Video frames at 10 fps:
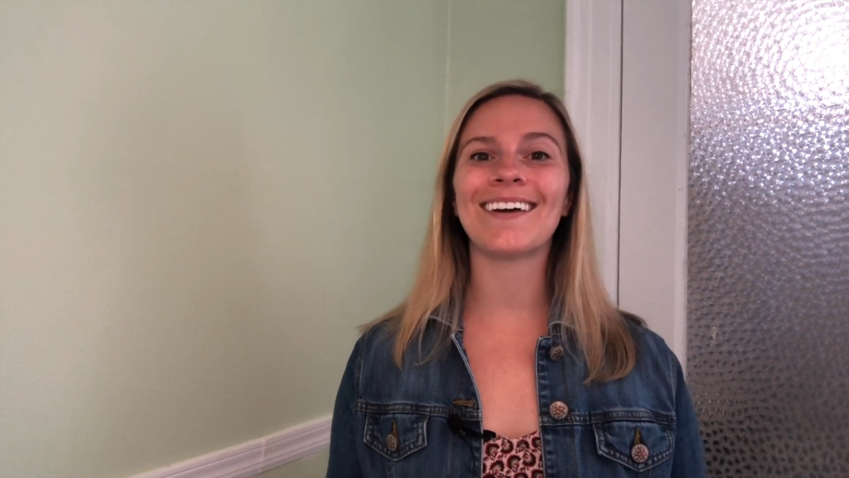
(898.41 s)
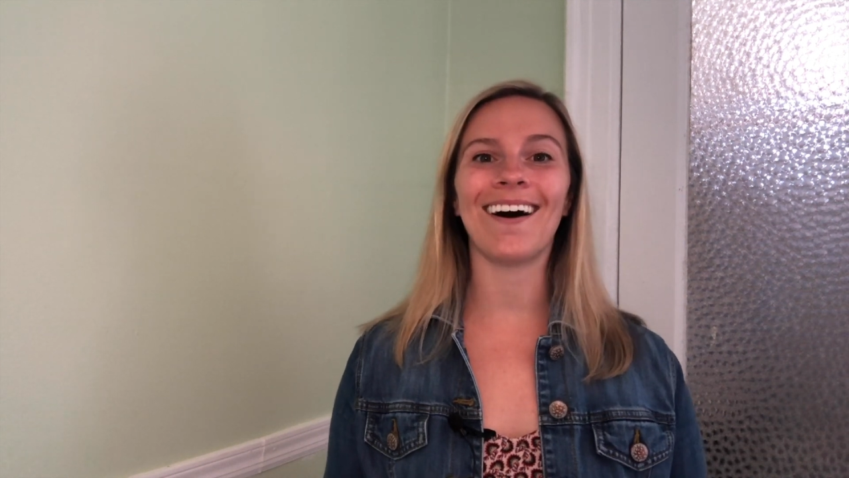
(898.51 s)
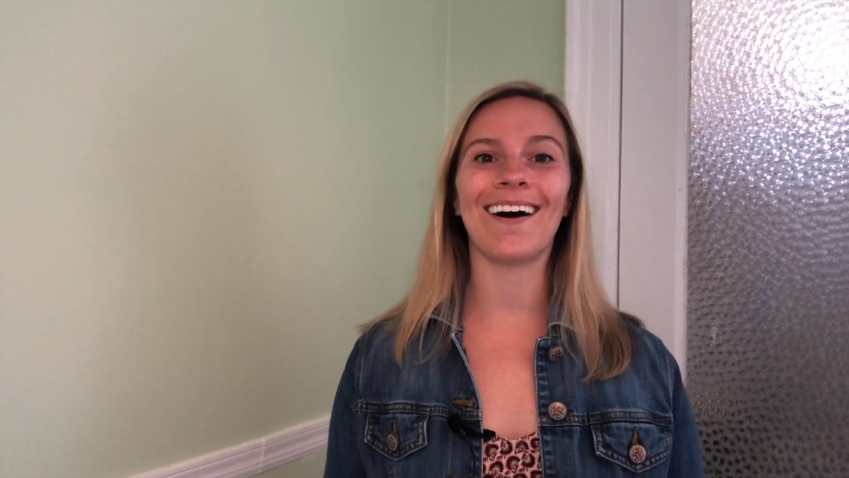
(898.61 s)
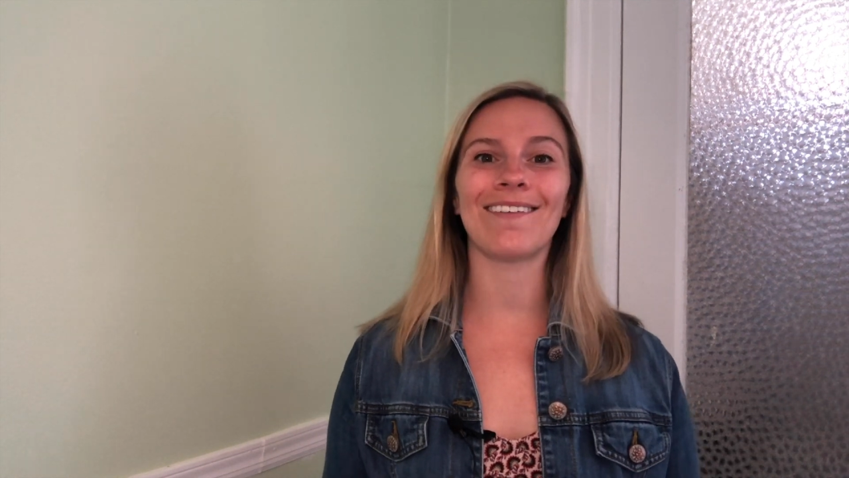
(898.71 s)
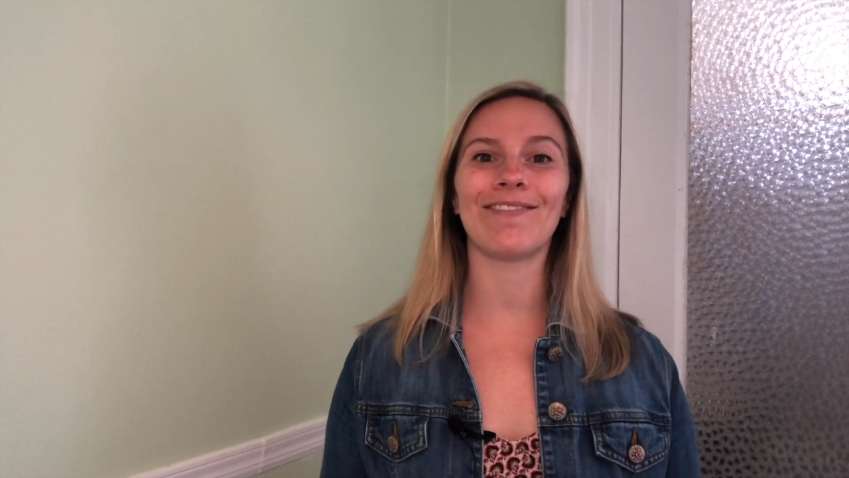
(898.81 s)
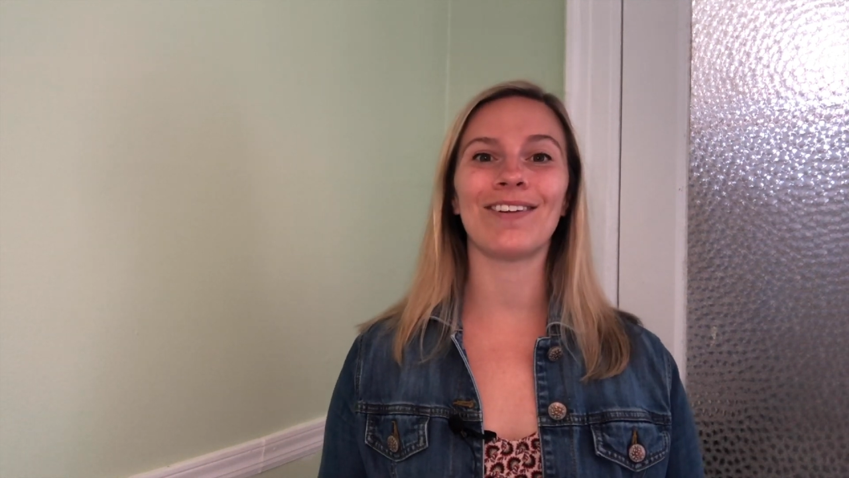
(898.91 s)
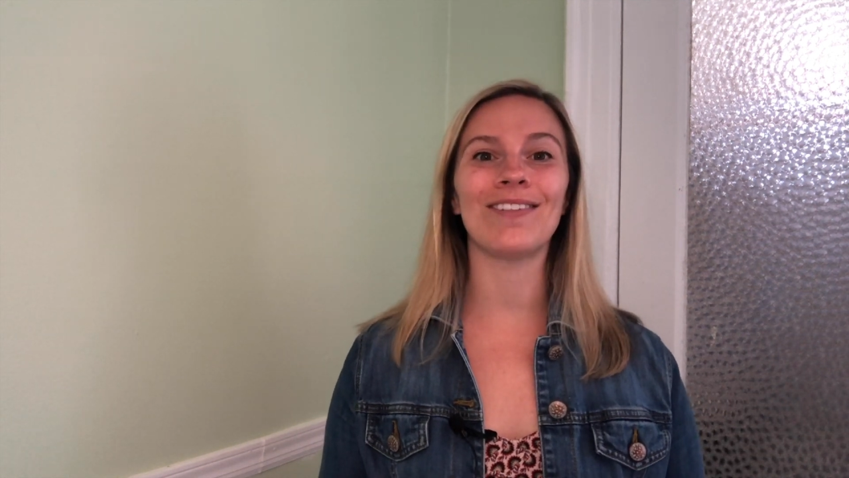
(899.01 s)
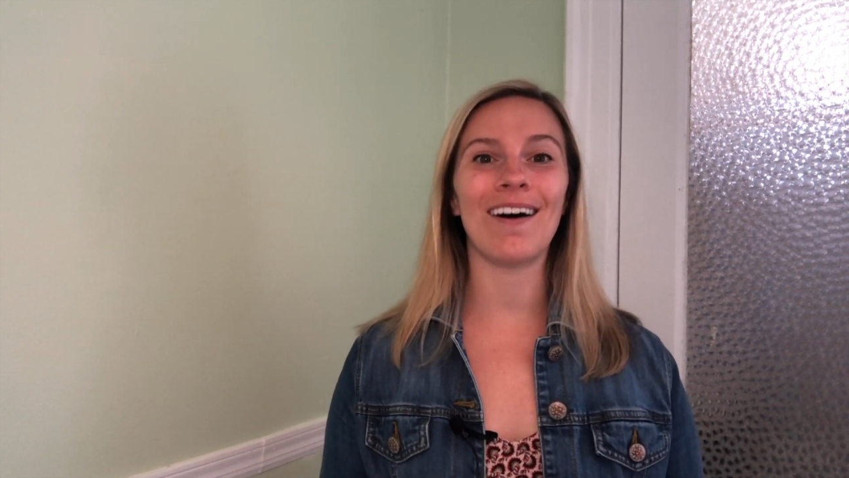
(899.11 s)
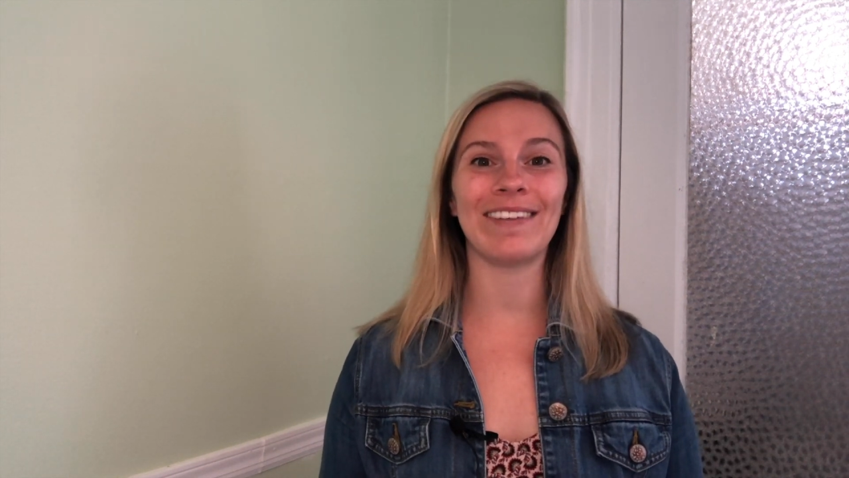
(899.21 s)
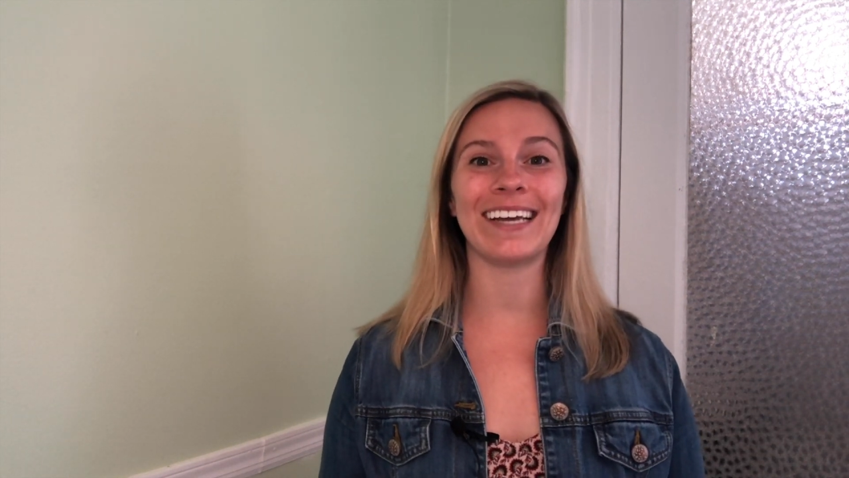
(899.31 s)
God for
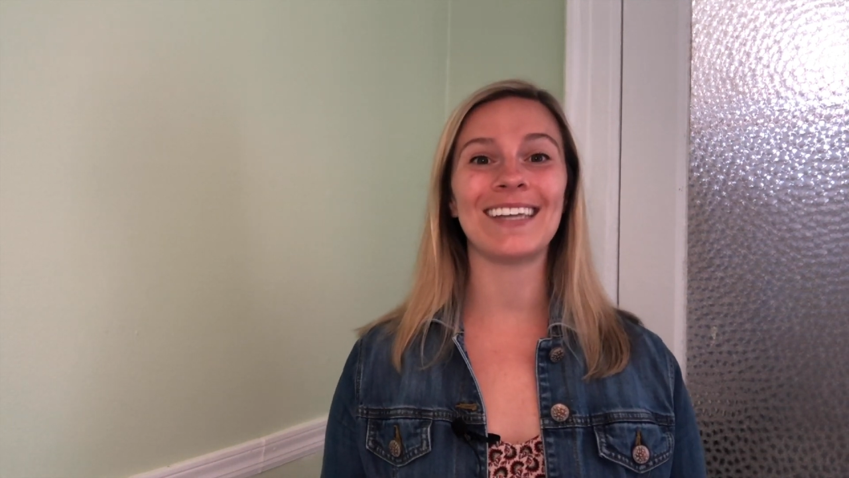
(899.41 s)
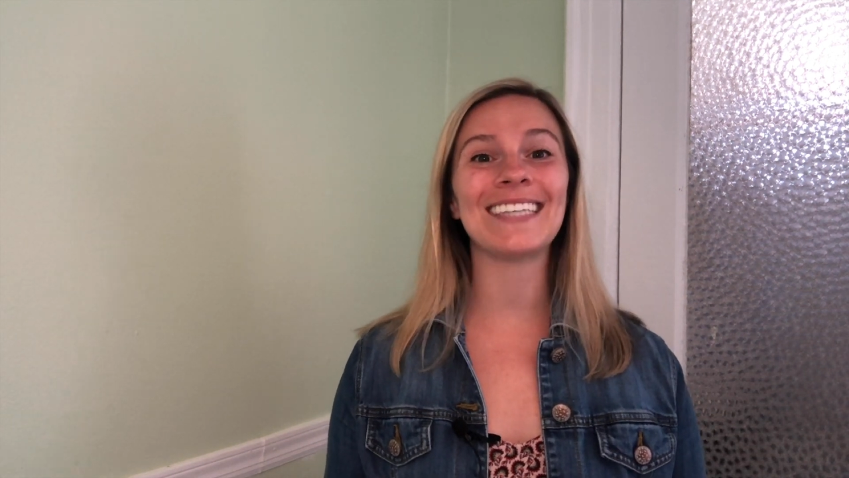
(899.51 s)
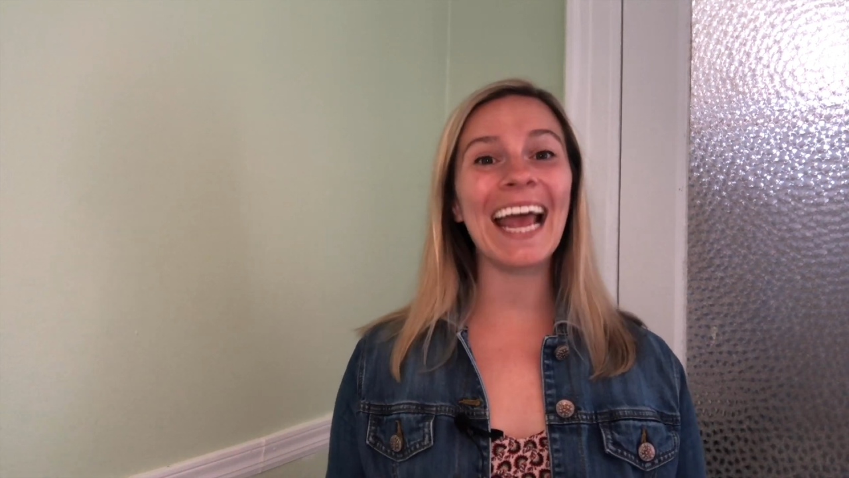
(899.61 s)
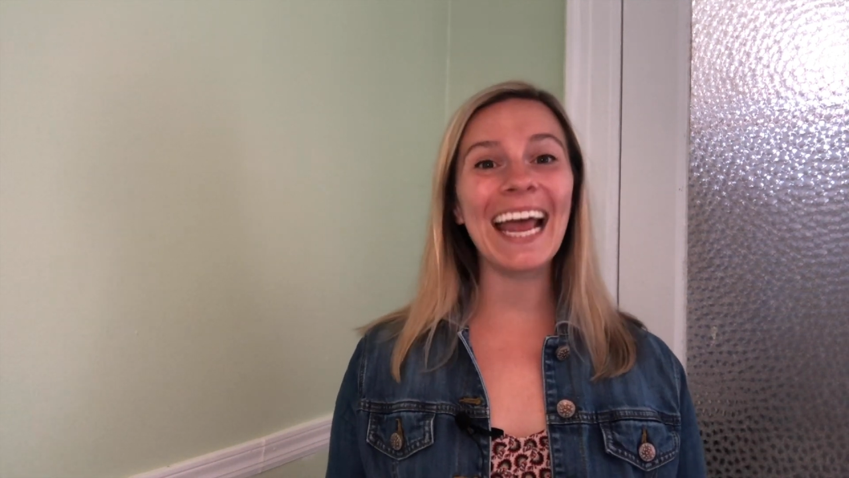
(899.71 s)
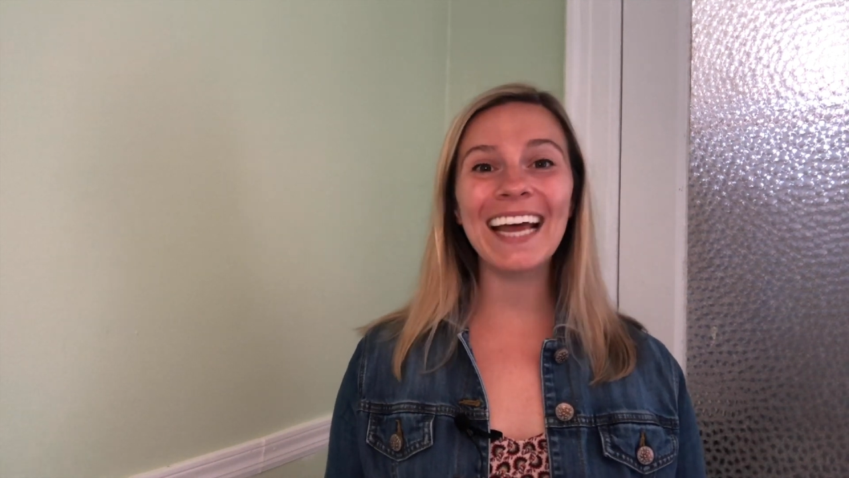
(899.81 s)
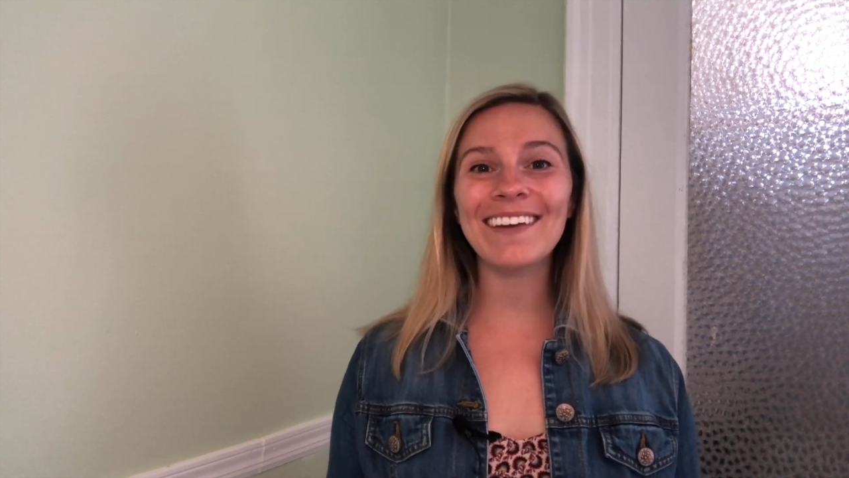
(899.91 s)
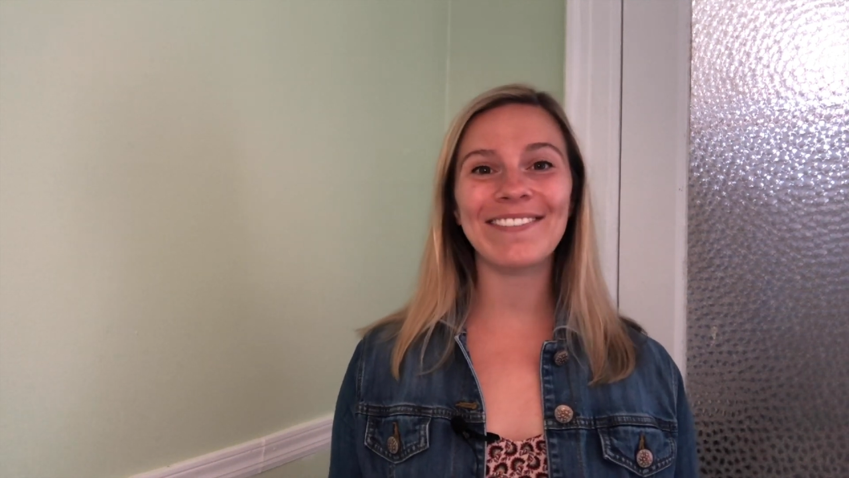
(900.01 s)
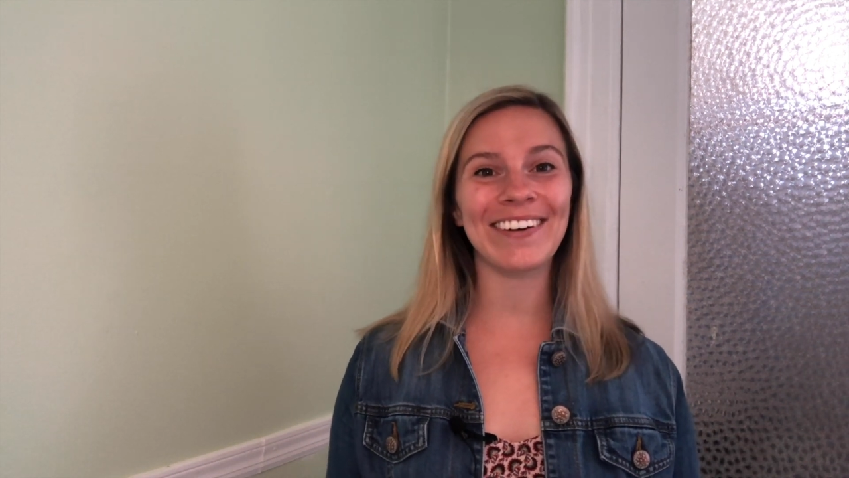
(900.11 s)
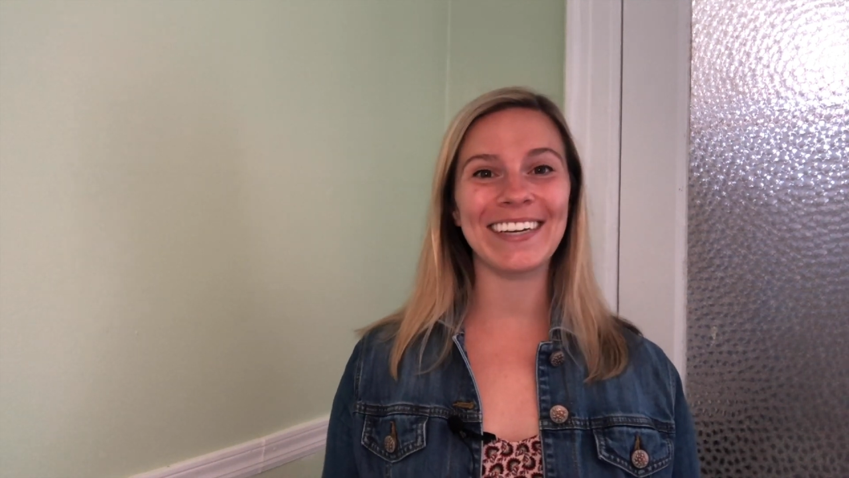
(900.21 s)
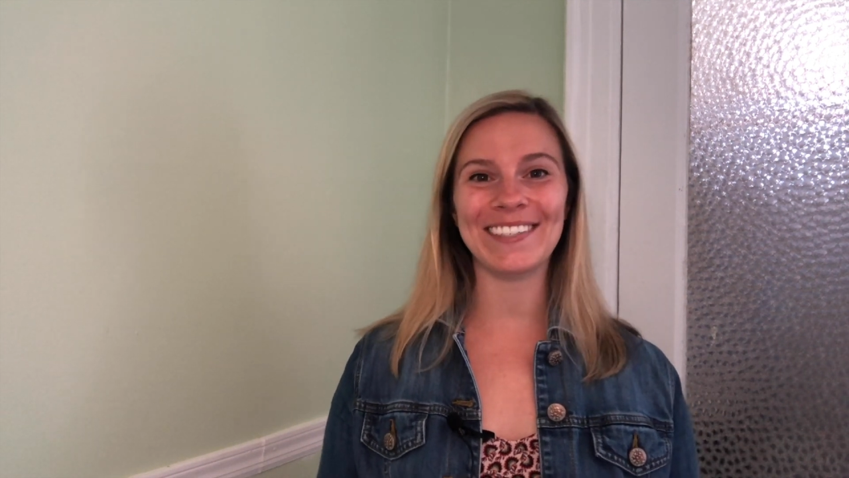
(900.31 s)
loving us and
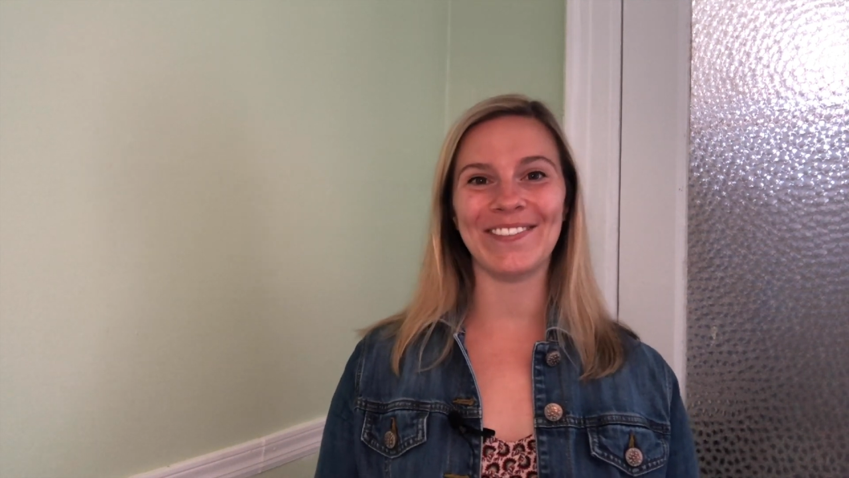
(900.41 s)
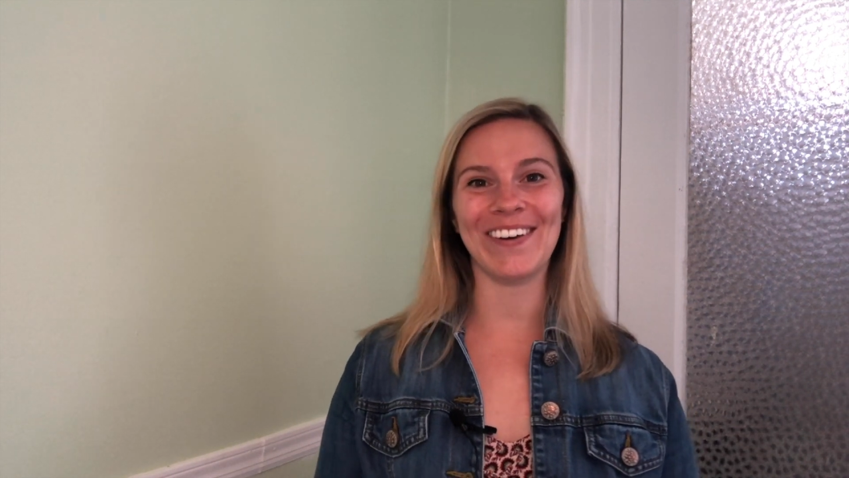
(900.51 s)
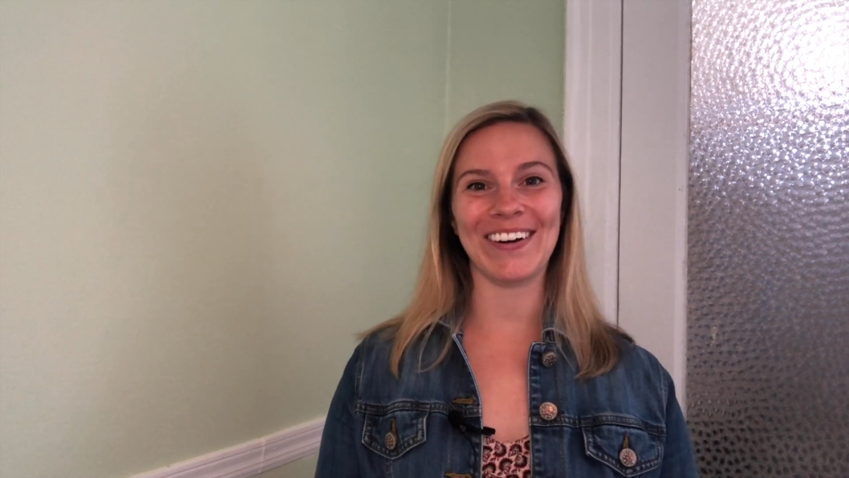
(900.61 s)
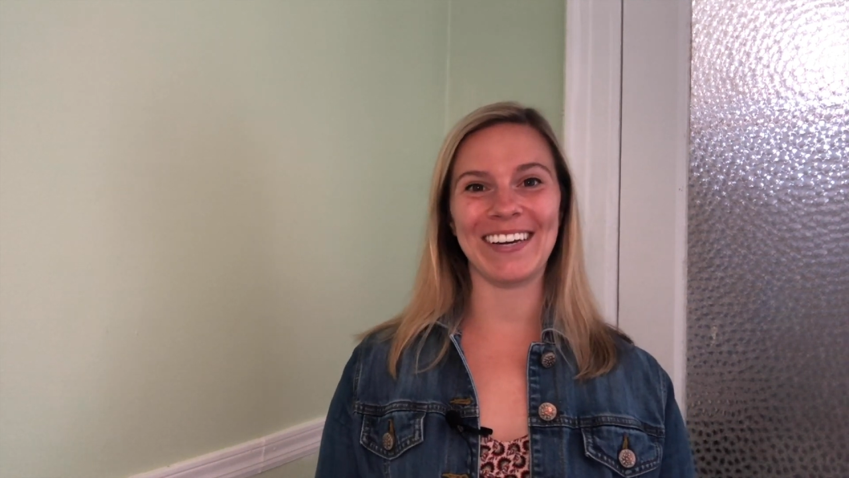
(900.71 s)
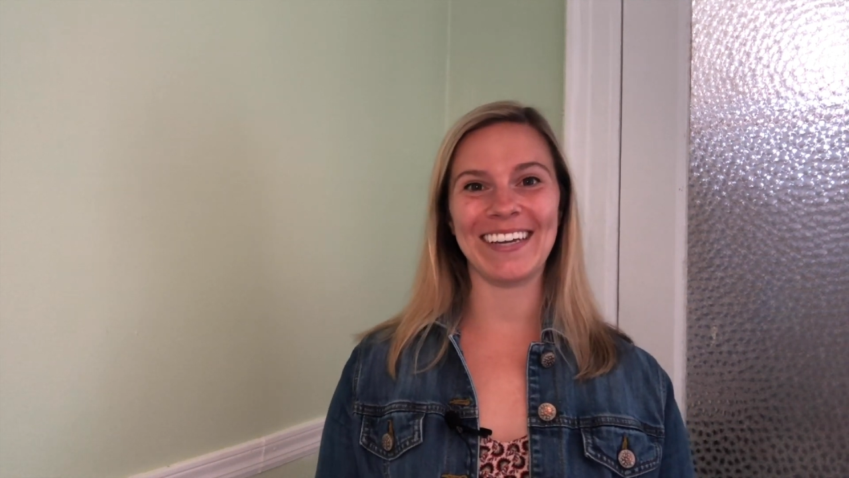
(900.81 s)
for His word.